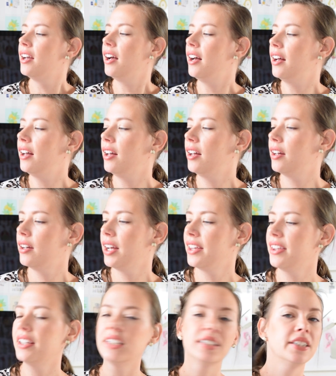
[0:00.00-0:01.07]
I
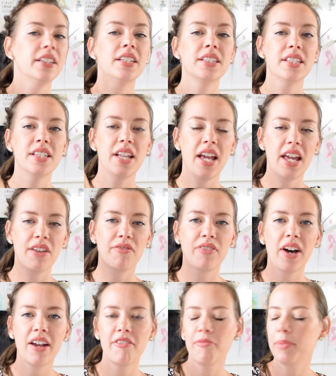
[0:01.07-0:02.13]
think that this is an
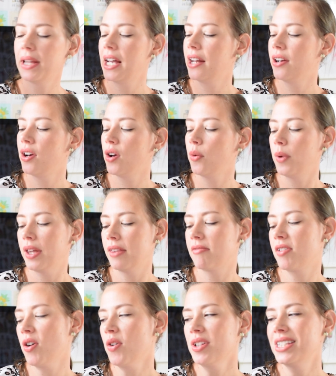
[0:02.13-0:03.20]
A5 planner with
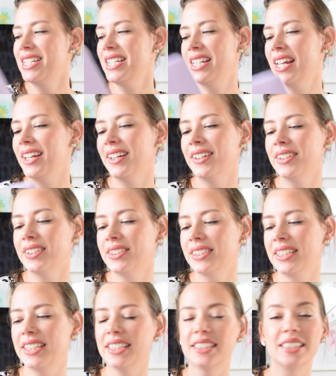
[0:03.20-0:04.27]
gold details
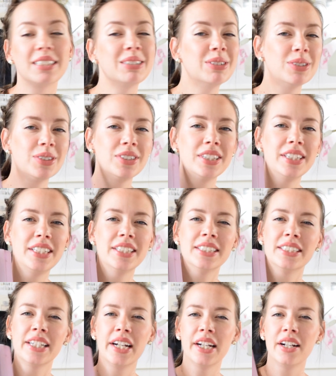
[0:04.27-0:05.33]
and has gold in the
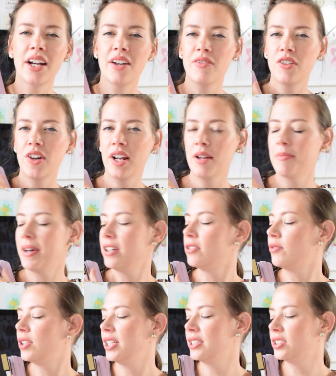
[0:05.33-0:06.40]
inside. I've created my
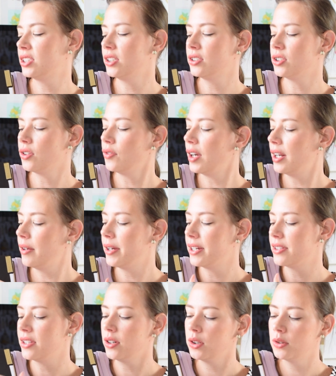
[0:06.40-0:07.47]
own inserts already
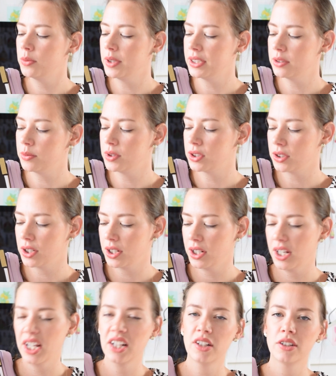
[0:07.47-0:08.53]
because the old ones were starting
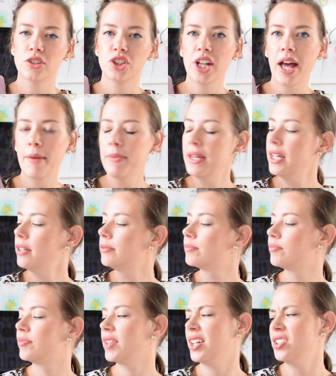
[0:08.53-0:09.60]
to get a little shabby.
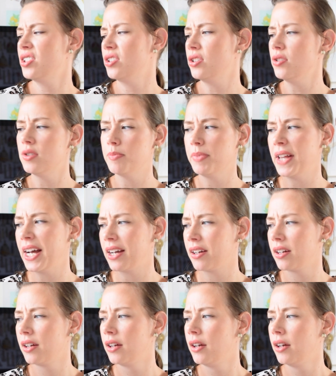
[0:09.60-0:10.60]
I just used black